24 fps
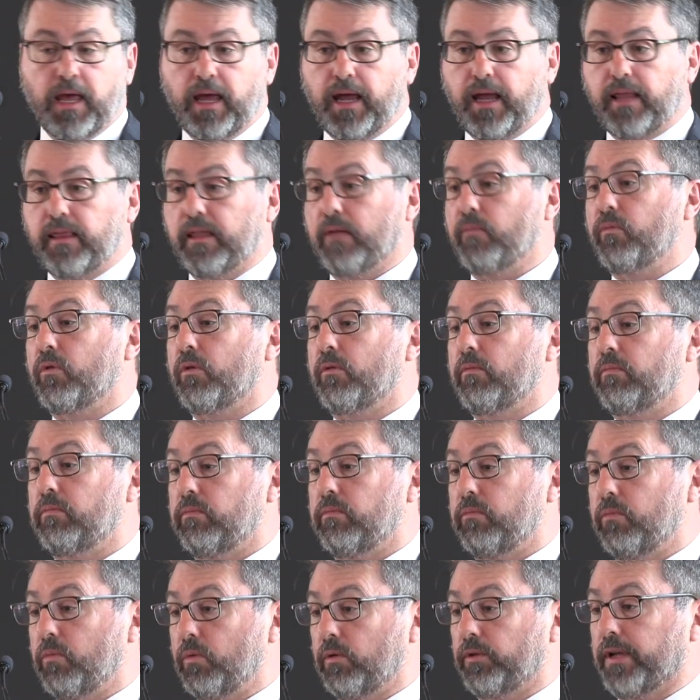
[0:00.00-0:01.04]
And then
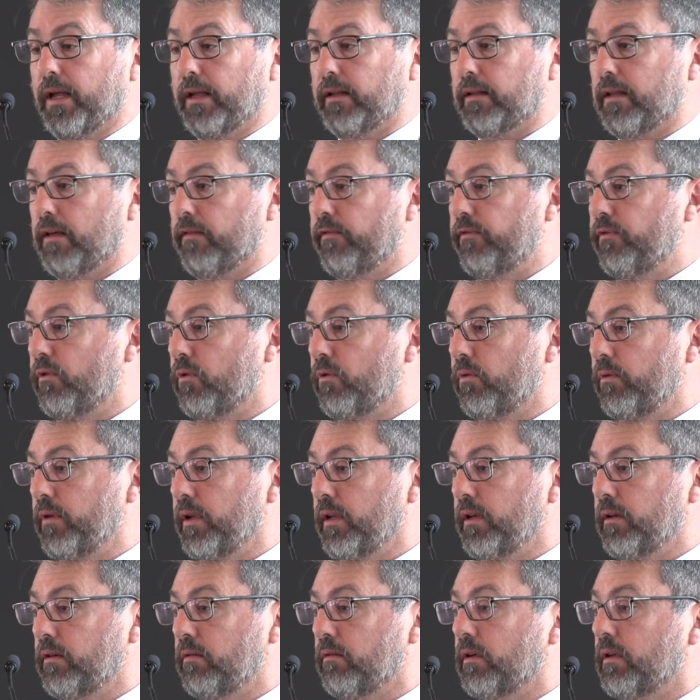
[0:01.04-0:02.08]
we'll take that forward
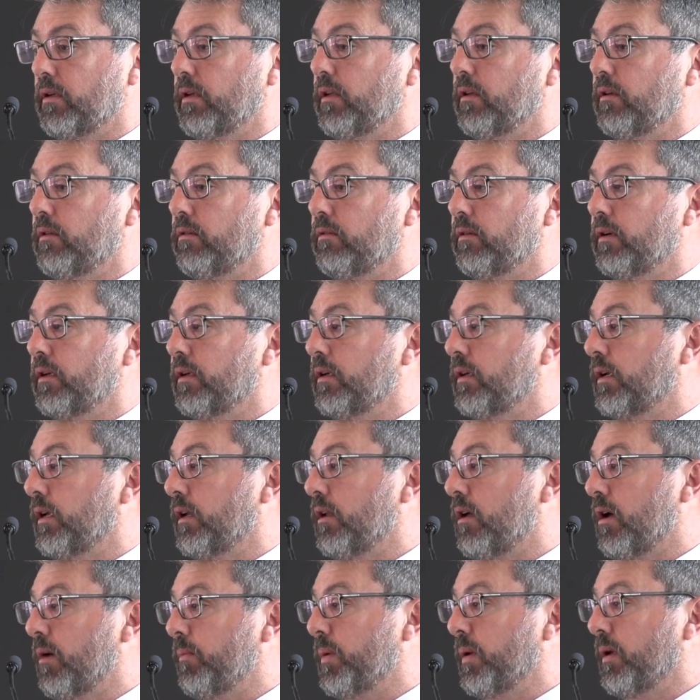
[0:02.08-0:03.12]
into an
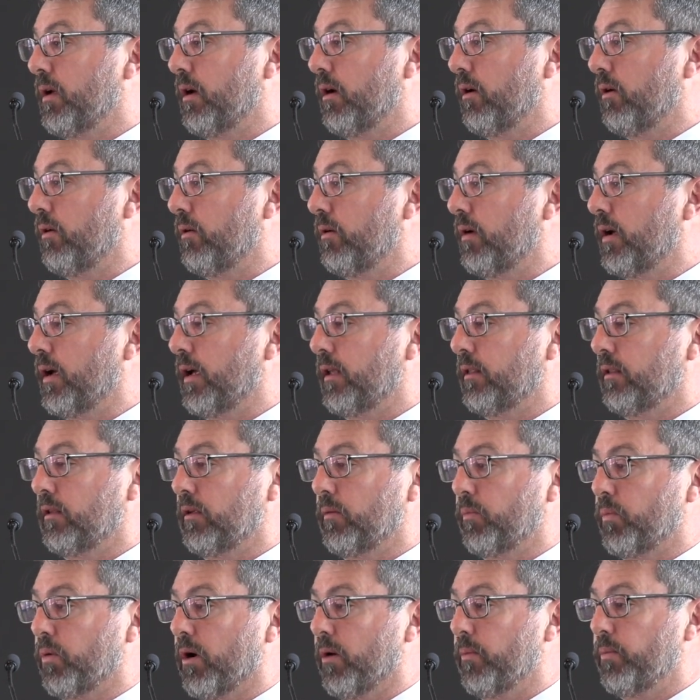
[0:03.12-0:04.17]
IPO at the
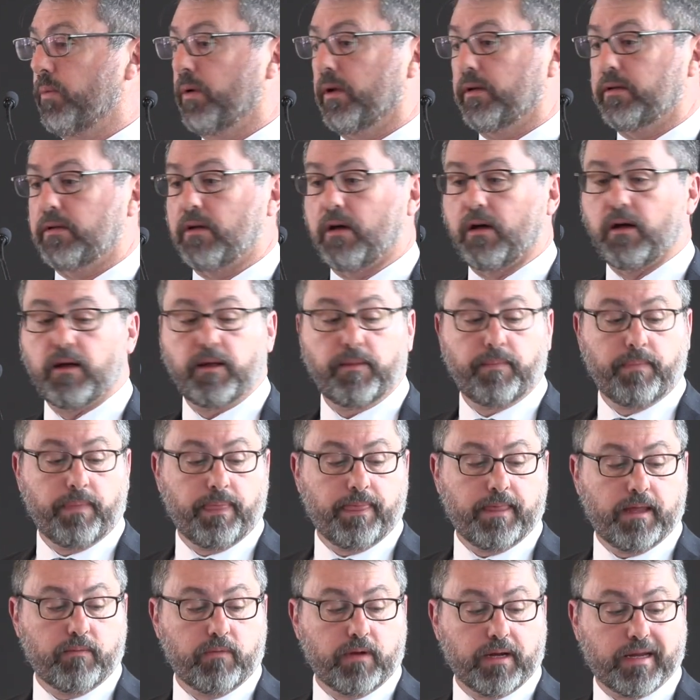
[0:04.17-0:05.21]
appropriate time.
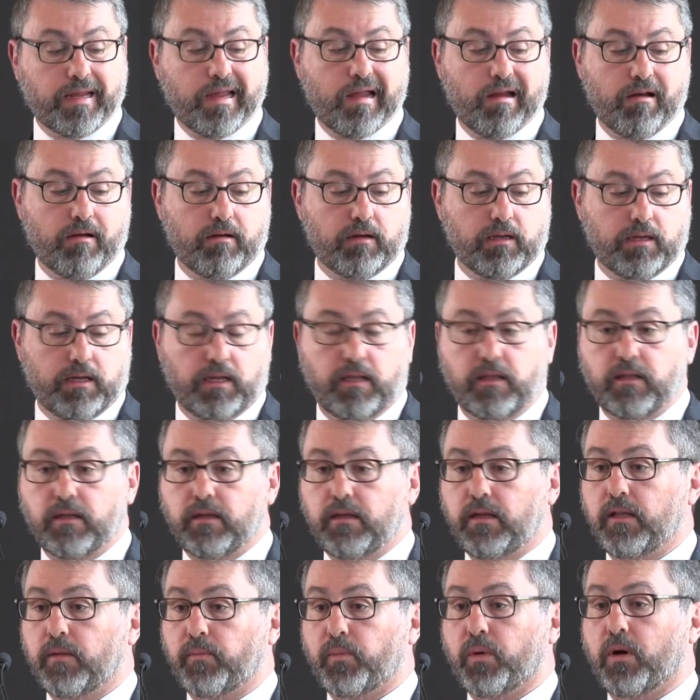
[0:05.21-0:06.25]
And we're currently
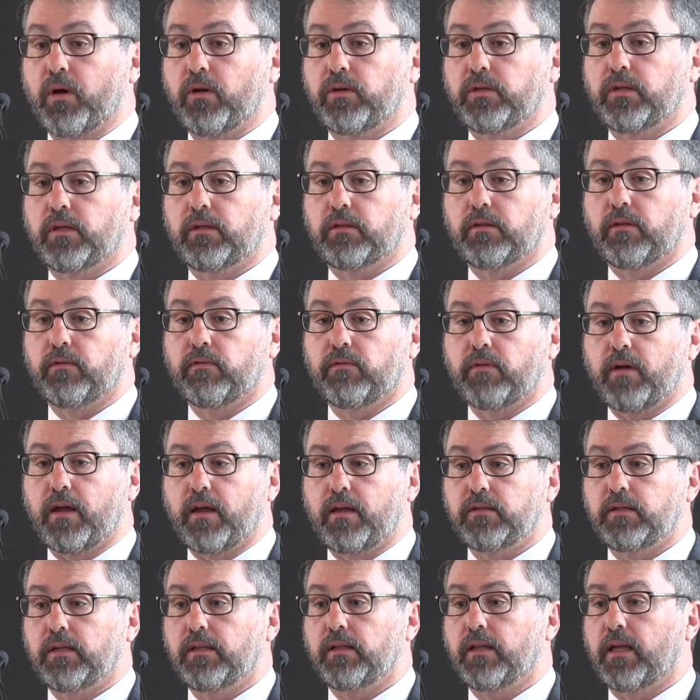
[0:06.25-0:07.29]
in the process of
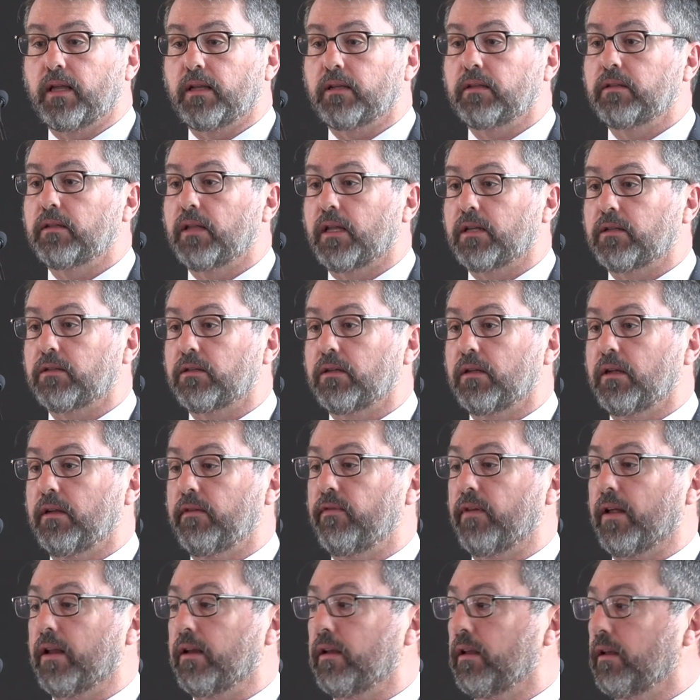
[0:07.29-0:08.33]
raising that seed
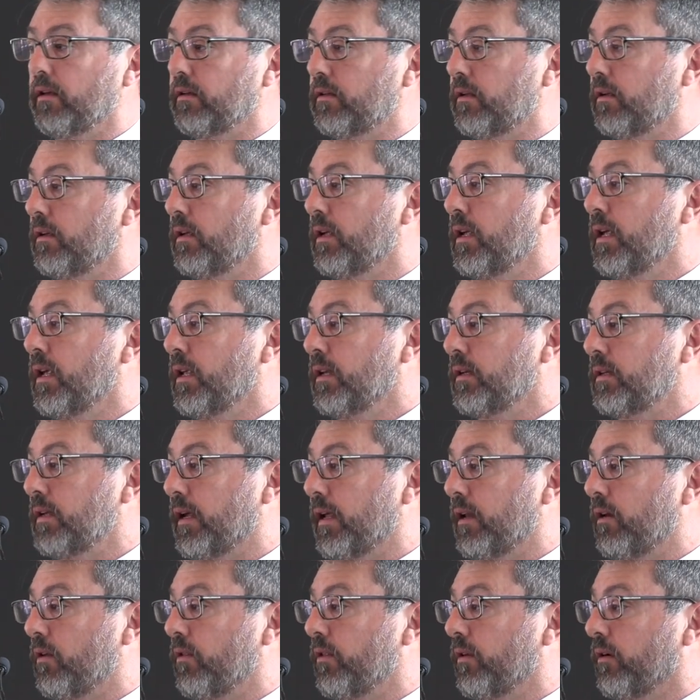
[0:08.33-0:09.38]
funding to
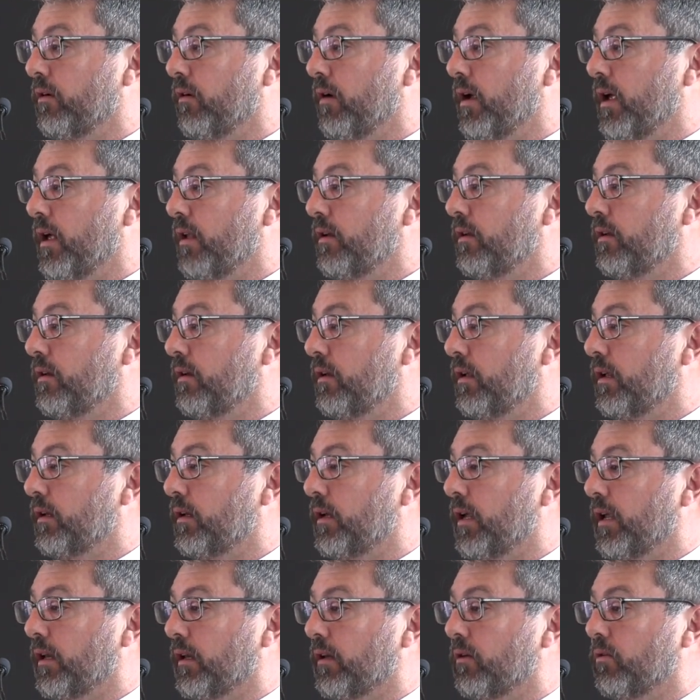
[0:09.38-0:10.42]
get on the ground and
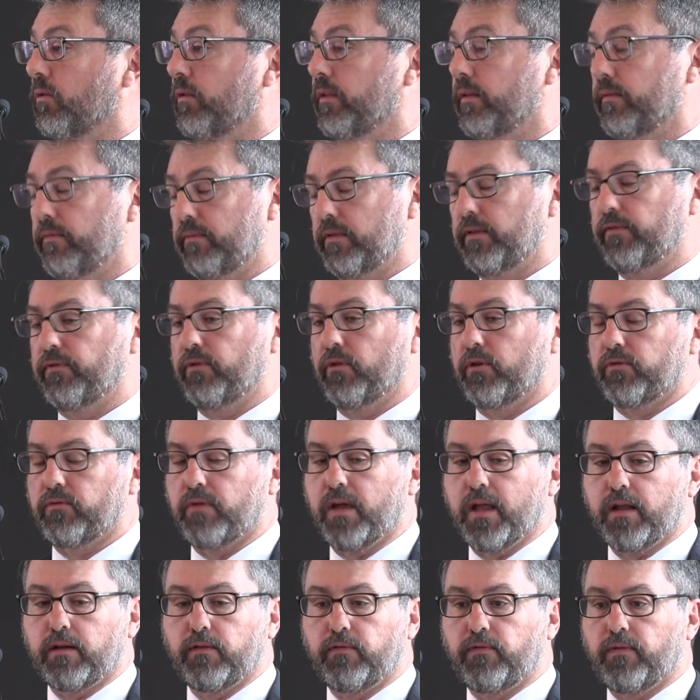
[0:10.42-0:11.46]
get, or the first
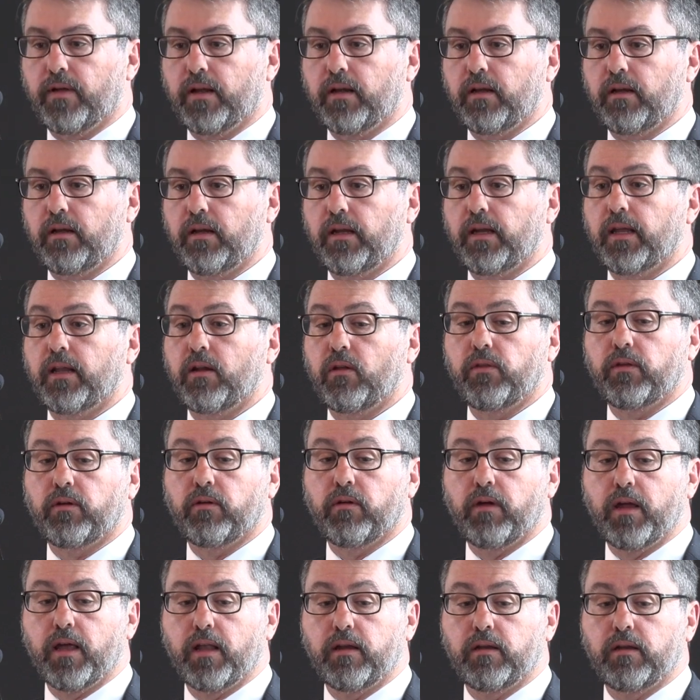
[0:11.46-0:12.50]
round of funding to get on the
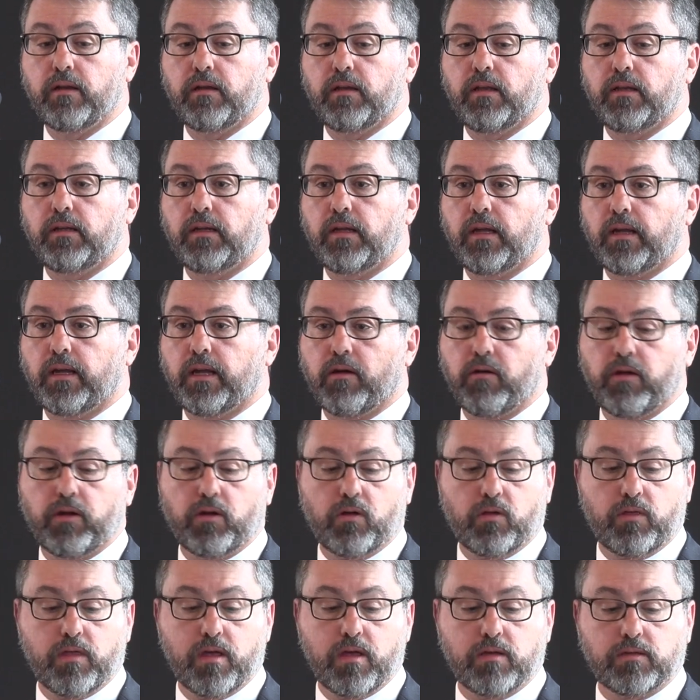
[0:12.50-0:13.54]
ground and get going
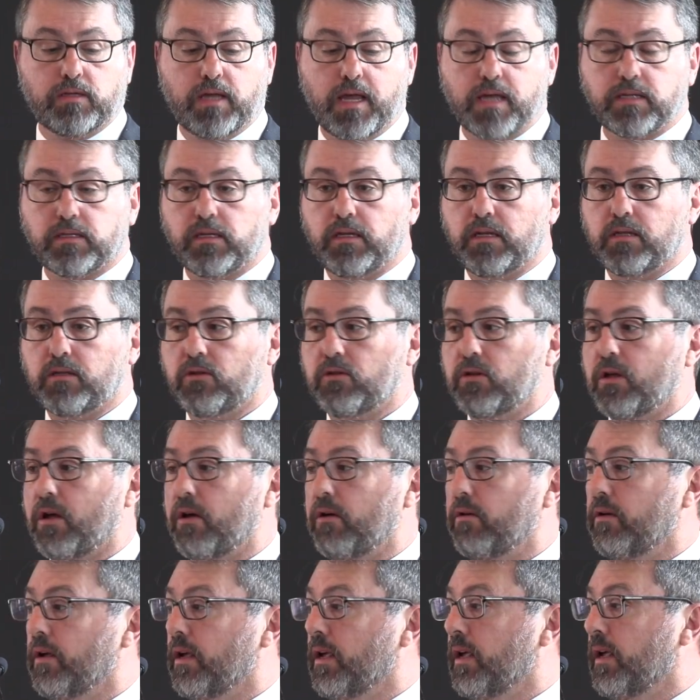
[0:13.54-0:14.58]
on those assets.
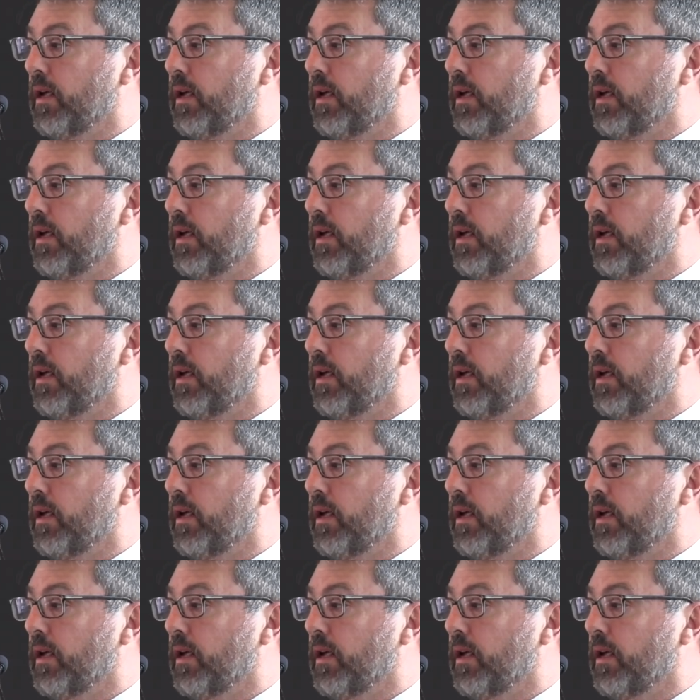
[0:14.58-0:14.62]
So